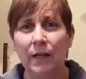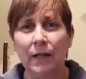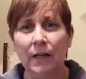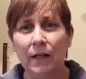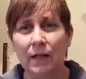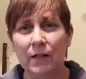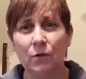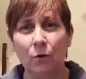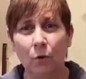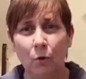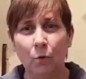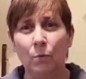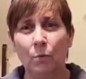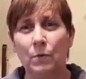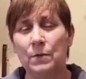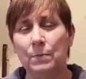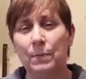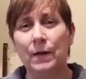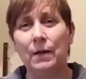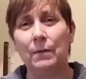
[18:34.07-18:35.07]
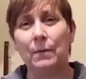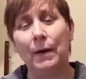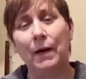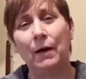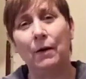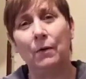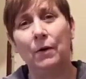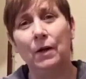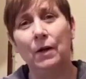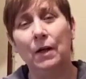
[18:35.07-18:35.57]
It's always been
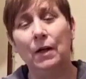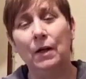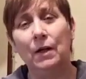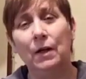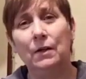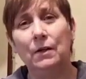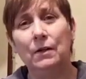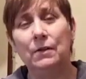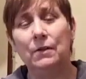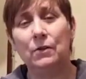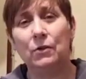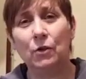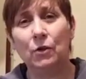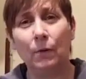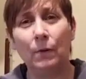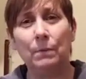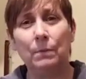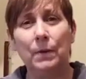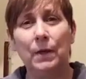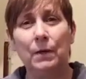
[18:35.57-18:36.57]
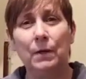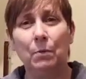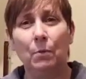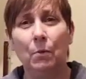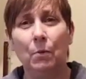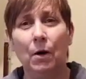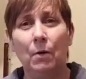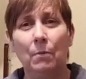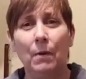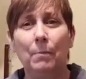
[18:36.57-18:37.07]
about showing people what I'm
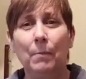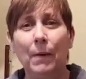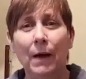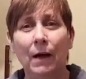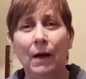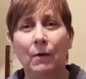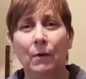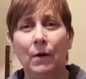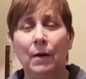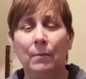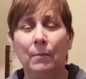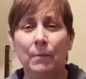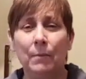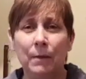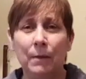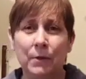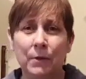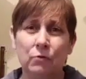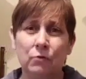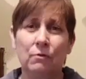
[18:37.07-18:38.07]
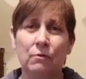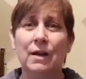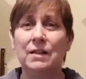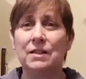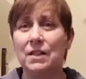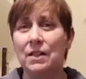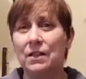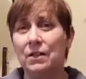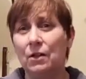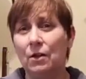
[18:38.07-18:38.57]
about and maybe directing
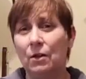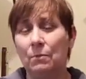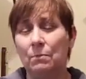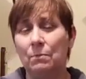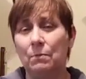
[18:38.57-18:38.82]
them